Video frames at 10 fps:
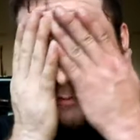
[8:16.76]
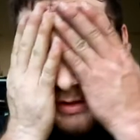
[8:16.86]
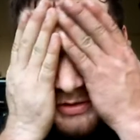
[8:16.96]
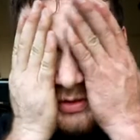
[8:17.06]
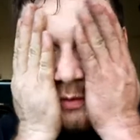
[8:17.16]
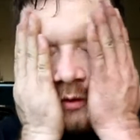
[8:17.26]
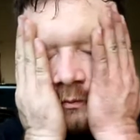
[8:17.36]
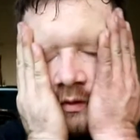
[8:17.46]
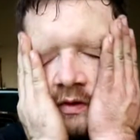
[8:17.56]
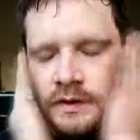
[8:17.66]
It's just one
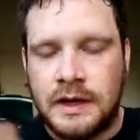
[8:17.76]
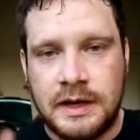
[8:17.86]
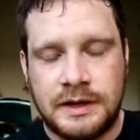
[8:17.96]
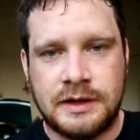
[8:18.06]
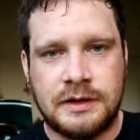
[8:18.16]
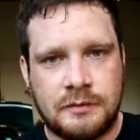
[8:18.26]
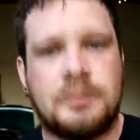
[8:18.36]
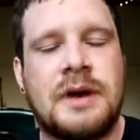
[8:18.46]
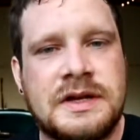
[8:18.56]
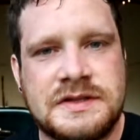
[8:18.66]
big headache of a
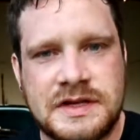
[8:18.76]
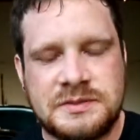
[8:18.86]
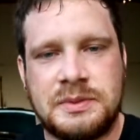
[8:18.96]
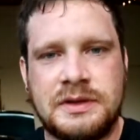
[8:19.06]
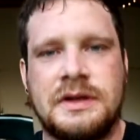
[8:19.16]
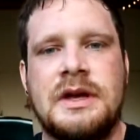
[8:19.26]
process, but